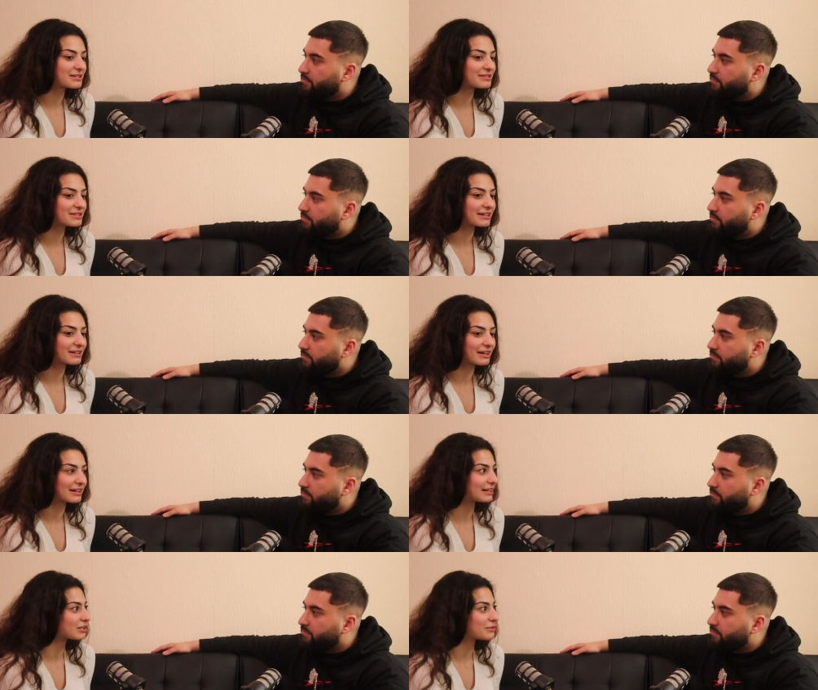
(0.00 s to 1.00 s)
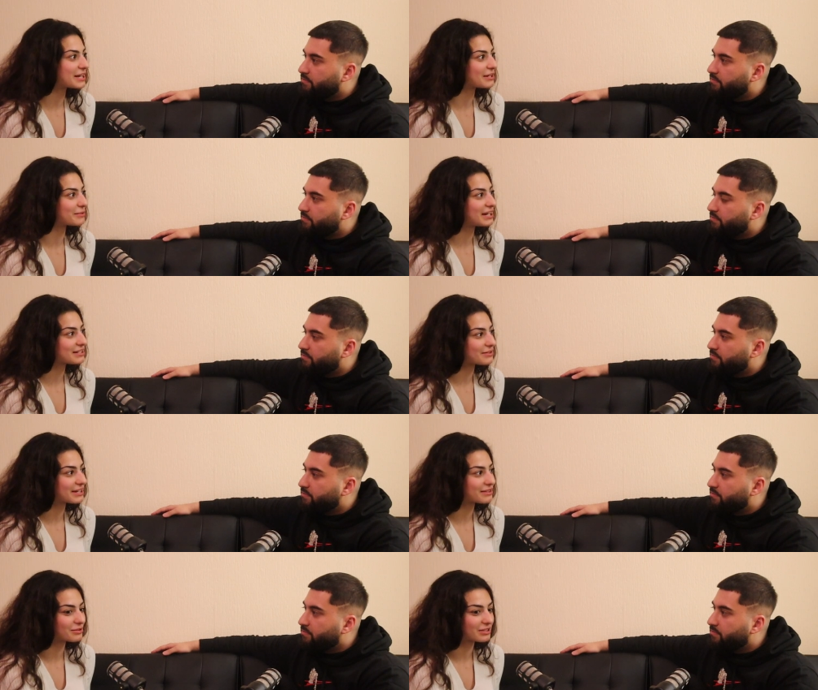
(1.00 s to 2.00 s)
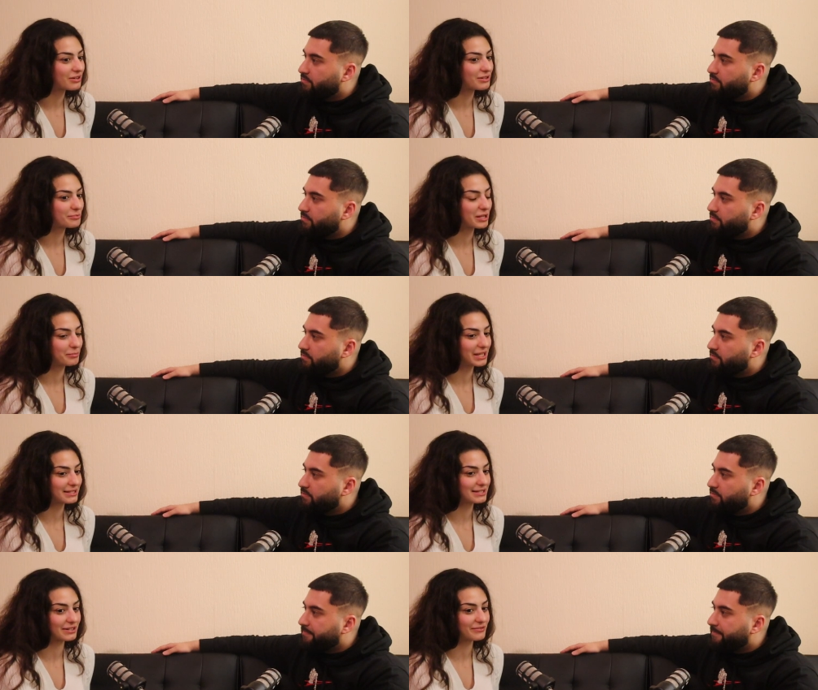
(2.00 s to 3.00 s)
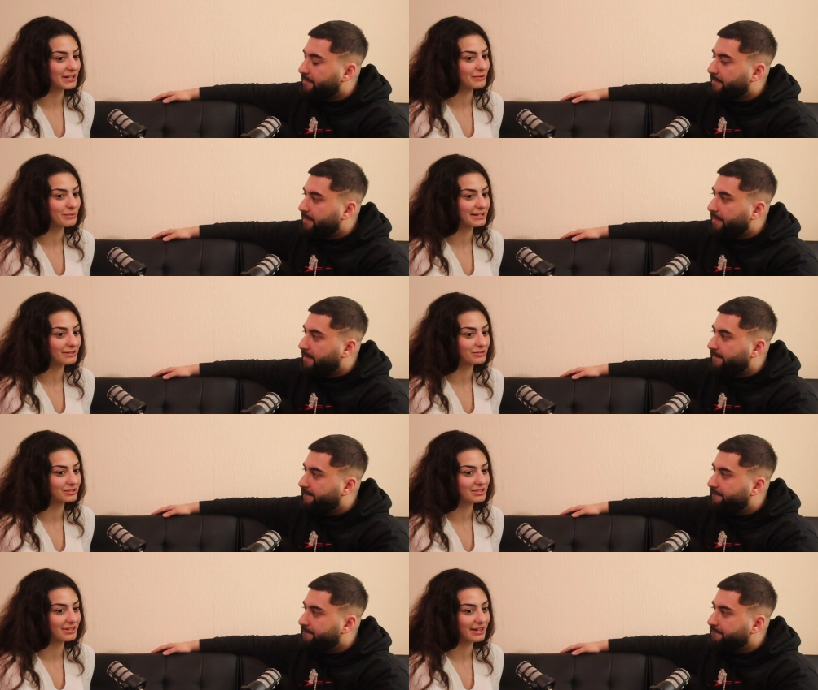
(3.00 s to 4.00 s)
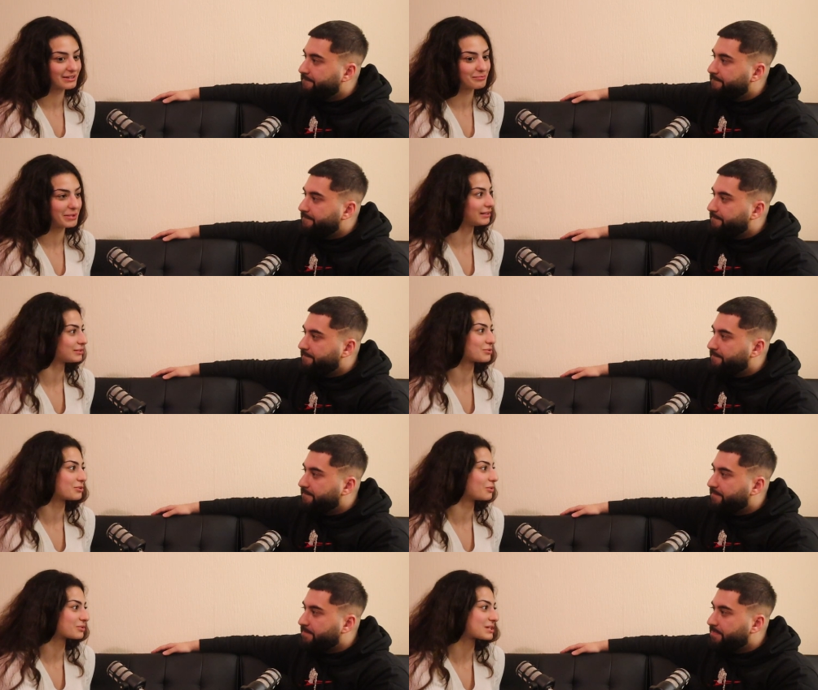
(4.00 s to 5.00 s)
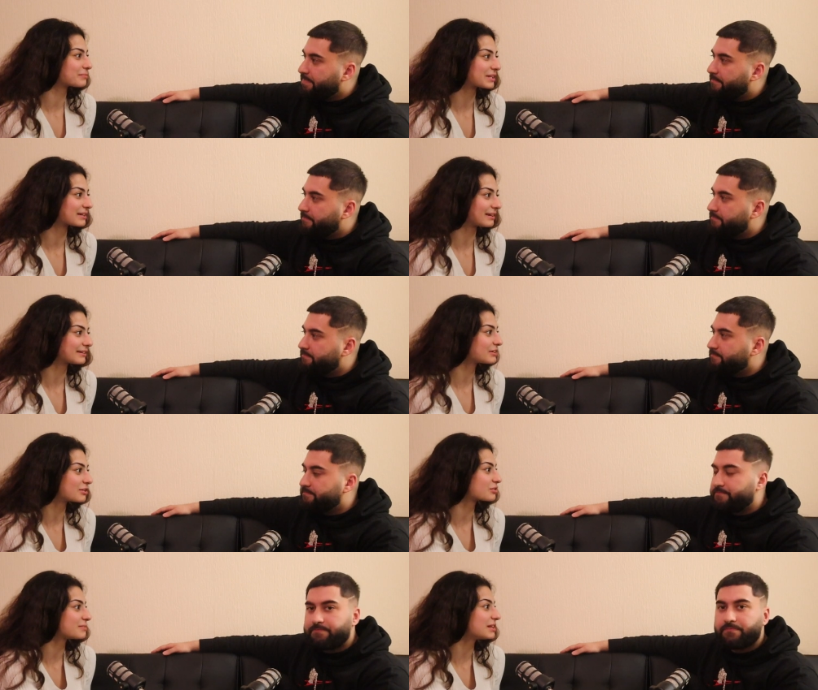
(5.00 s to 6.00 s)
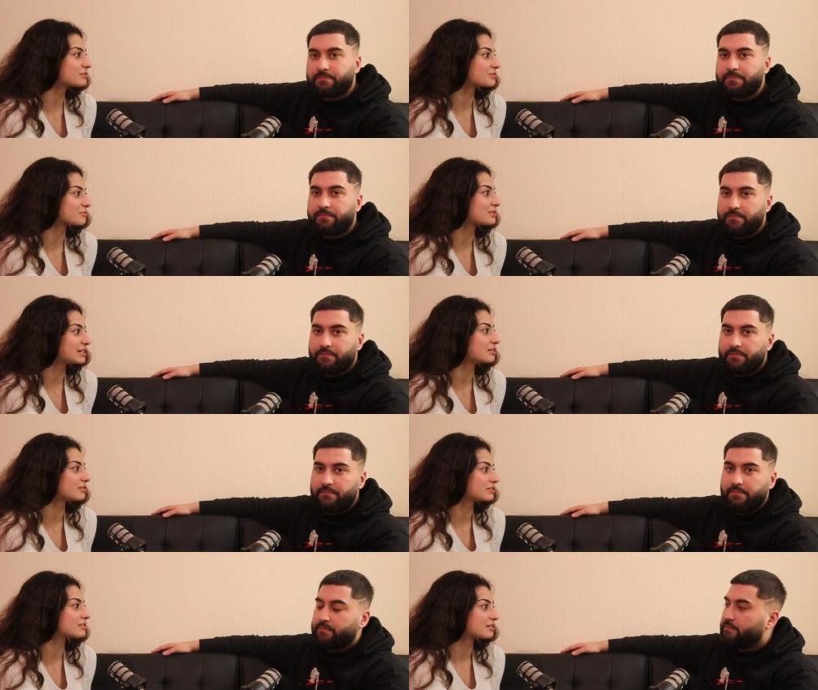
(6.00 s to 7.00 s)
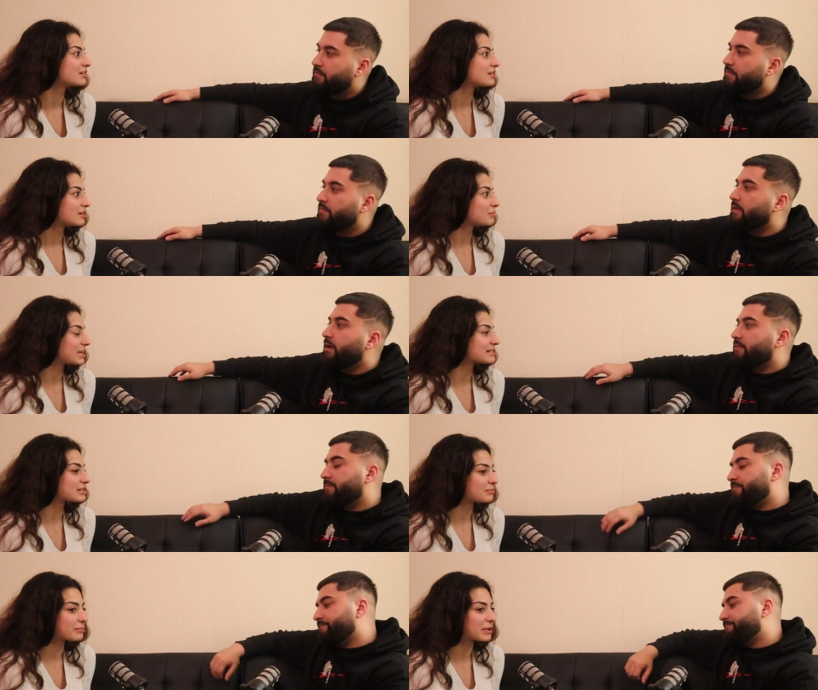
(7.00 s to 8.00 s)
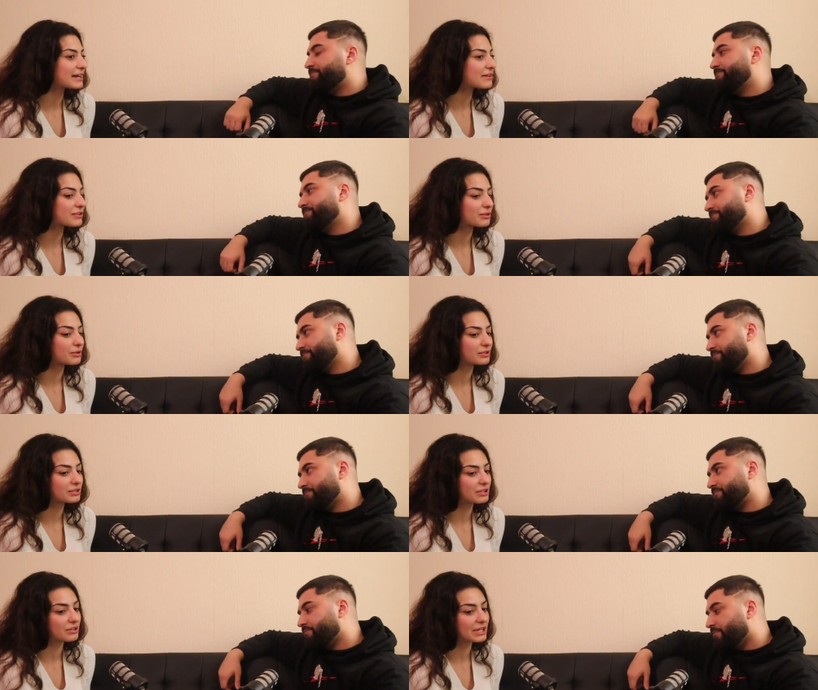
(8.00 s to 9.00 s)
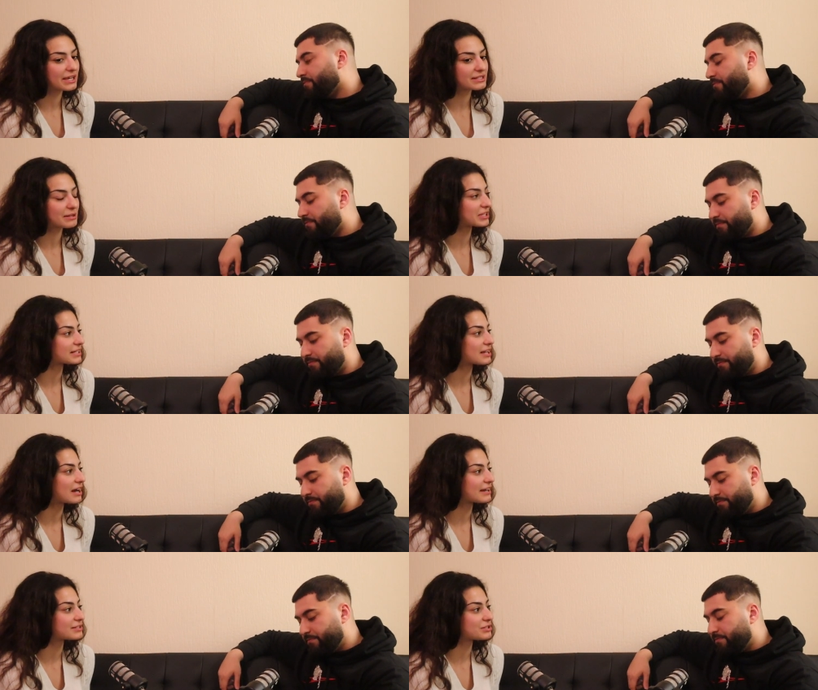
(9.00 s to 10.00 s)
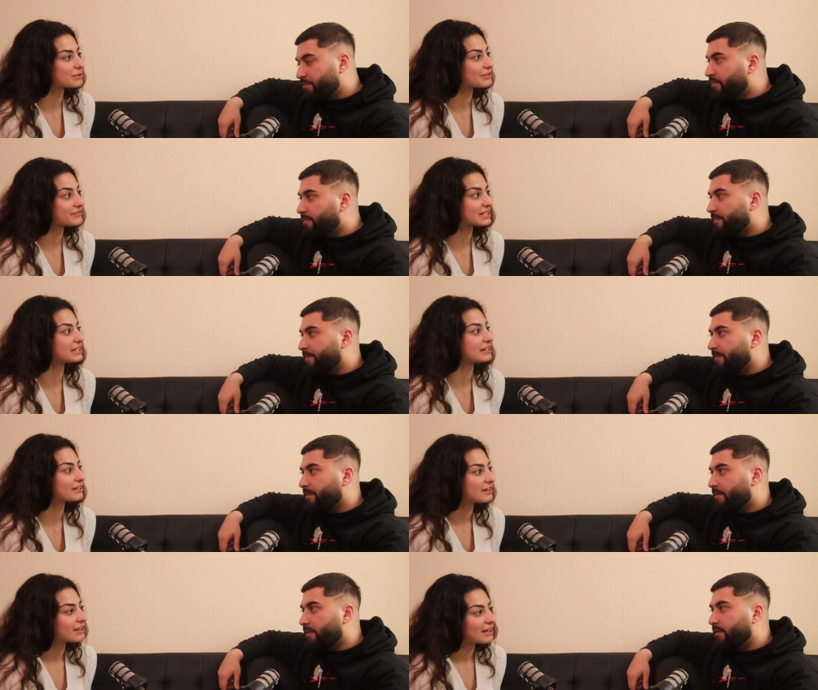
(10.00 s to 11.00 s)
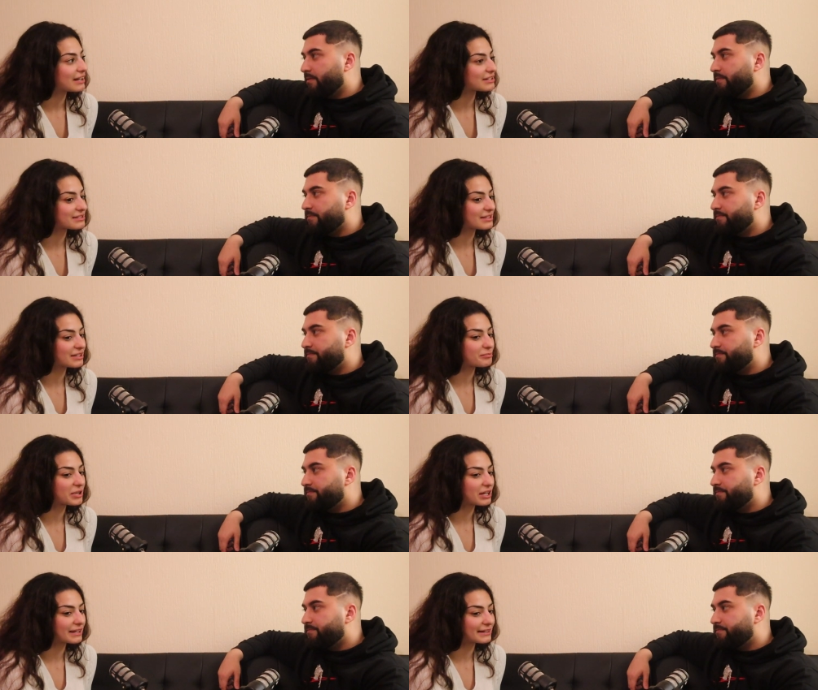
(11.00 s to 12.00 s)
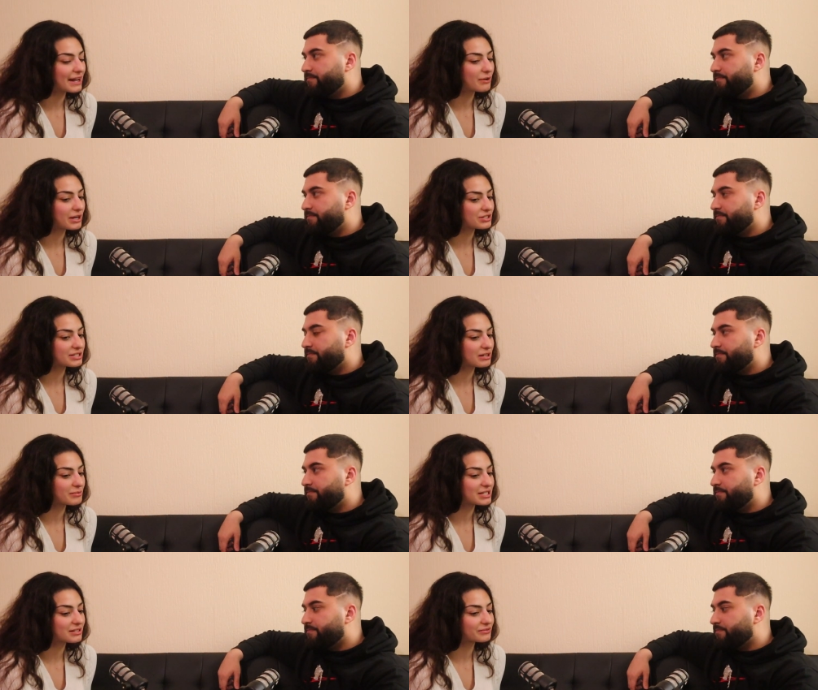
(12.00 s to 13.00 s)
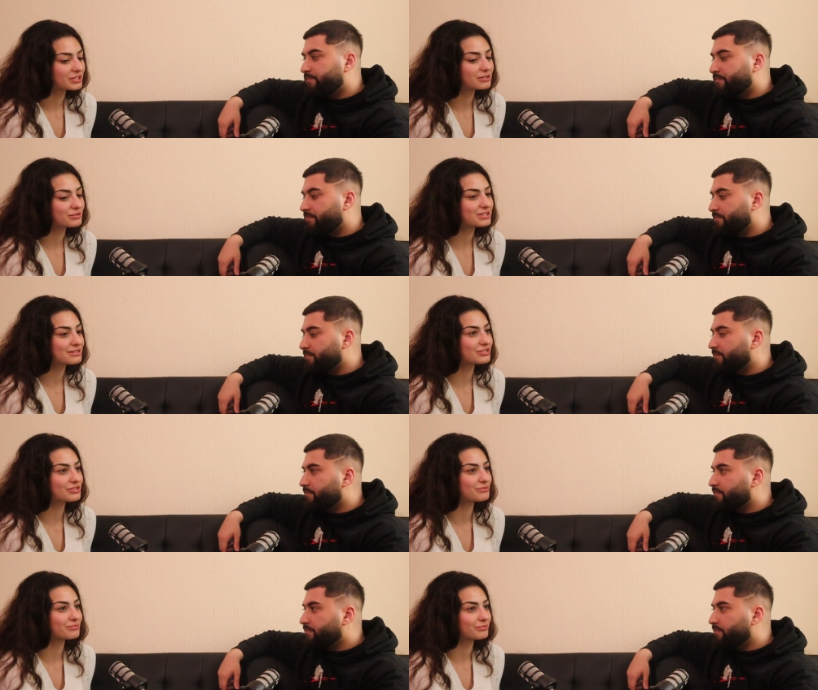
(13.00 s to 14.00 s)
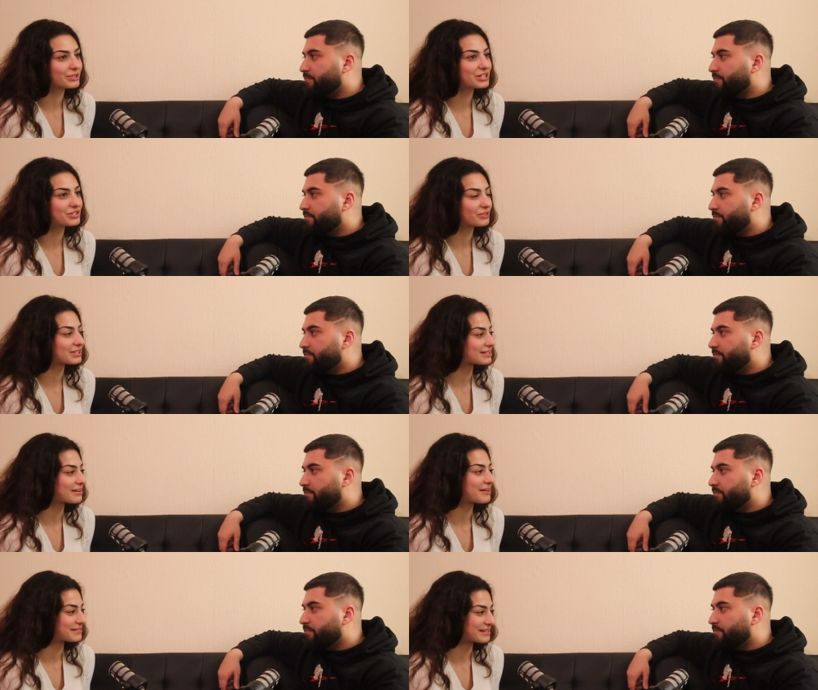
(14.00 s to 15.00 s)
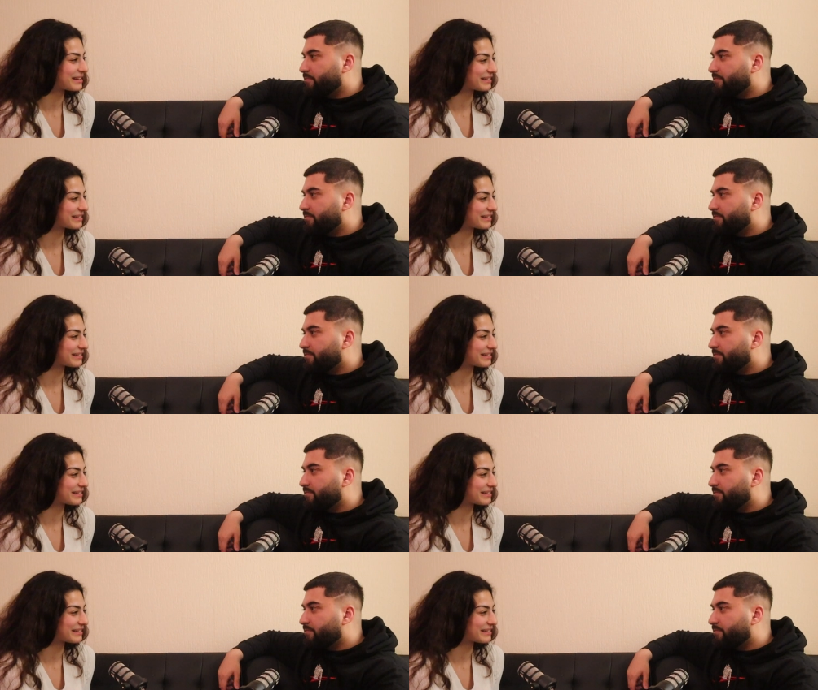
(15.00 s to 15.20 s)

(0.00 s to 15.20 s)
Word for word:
Speaker 1: I didn't think like I'd go anywhere. So I thought, oh, it'd be a blessing if I went on to like Bellator or something like you know because Bellator's a really good place yeah. to be. But I never thought, okay, something as high as UFC. Yeah. I didn't think, but like now I just tell myself, no, just just reach for the stars,